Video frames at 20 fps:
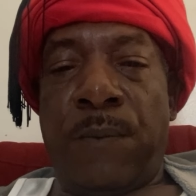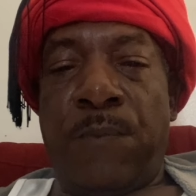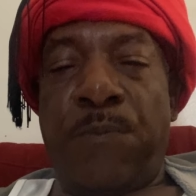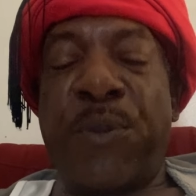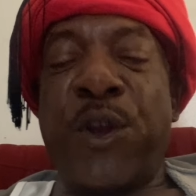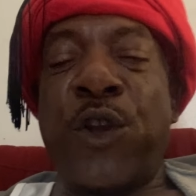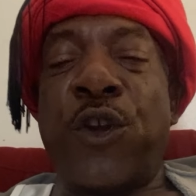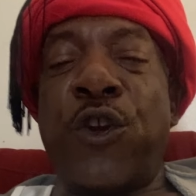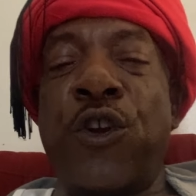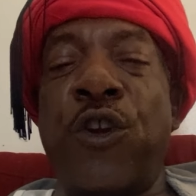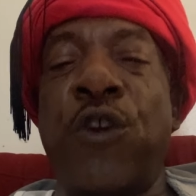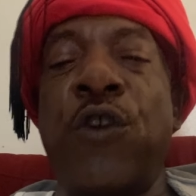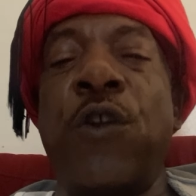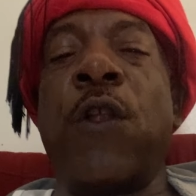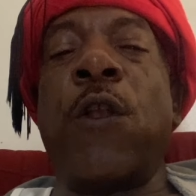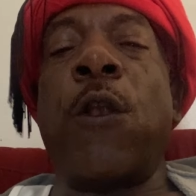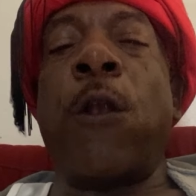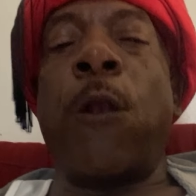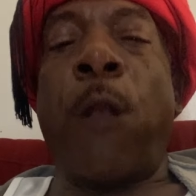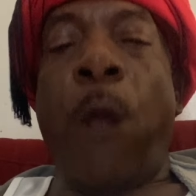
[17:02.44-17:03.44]
Per
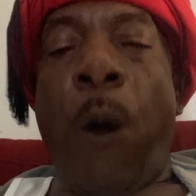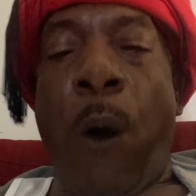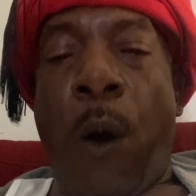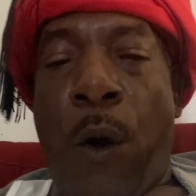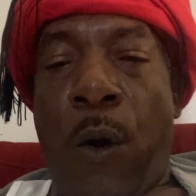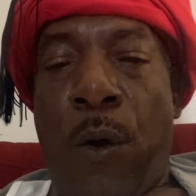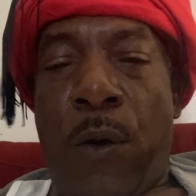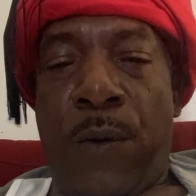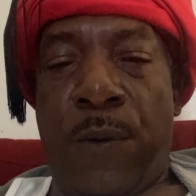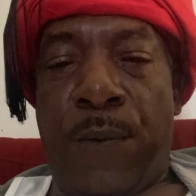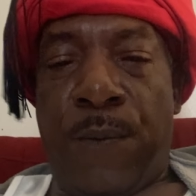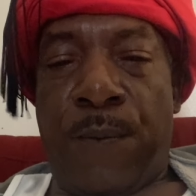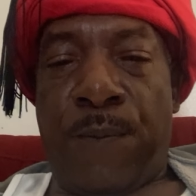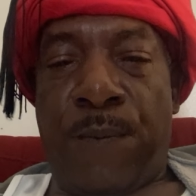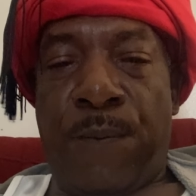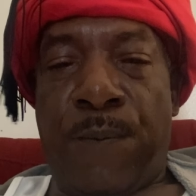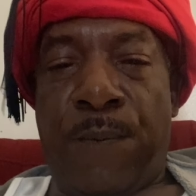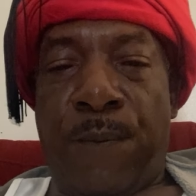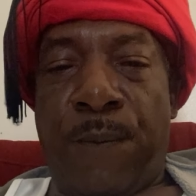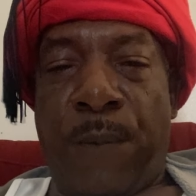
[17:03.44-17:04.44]
law,
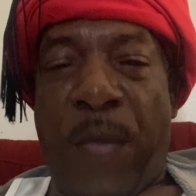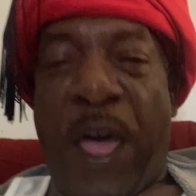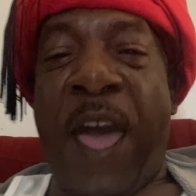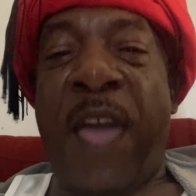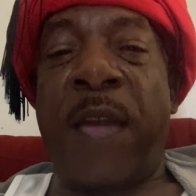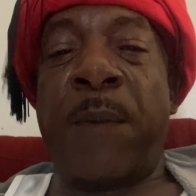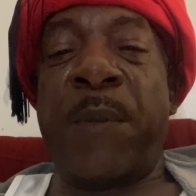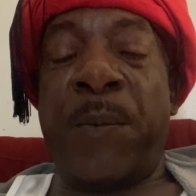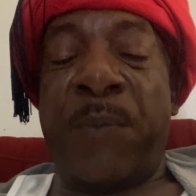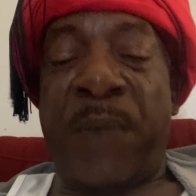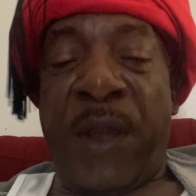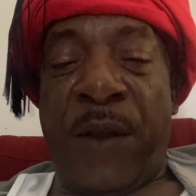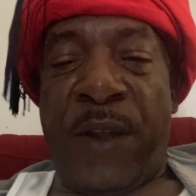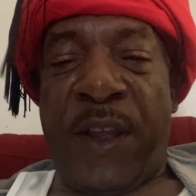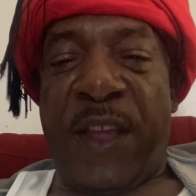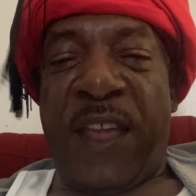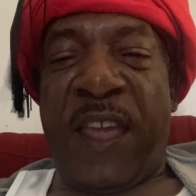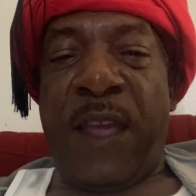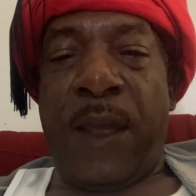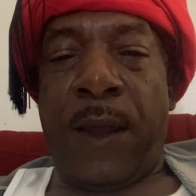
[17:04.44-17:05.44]
I'm
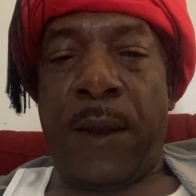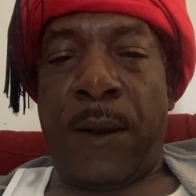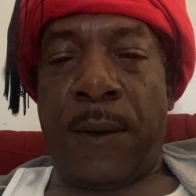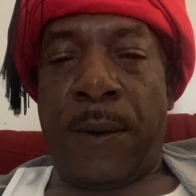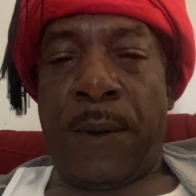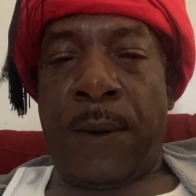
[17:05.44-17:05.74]
American.